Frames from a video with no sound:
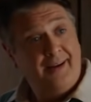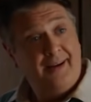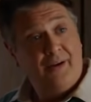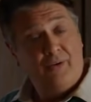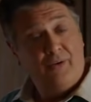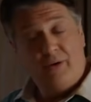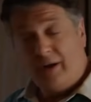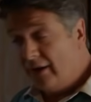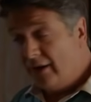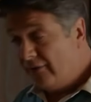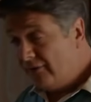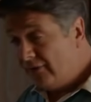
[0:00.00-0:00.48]

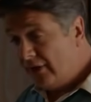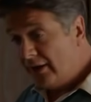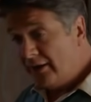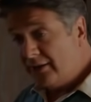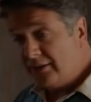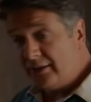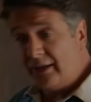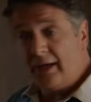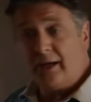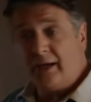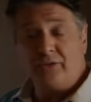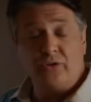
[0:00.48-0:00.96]
Well, I invited the
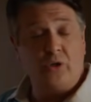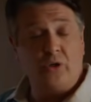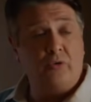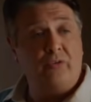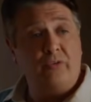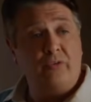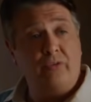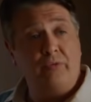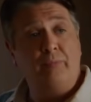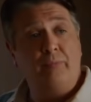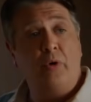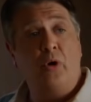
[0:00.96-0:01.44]
guys over
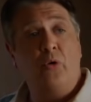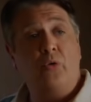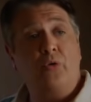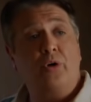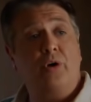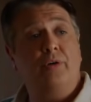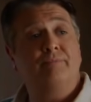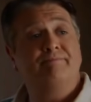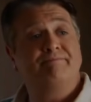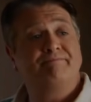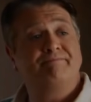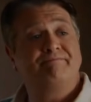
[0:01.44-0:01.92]
for poker.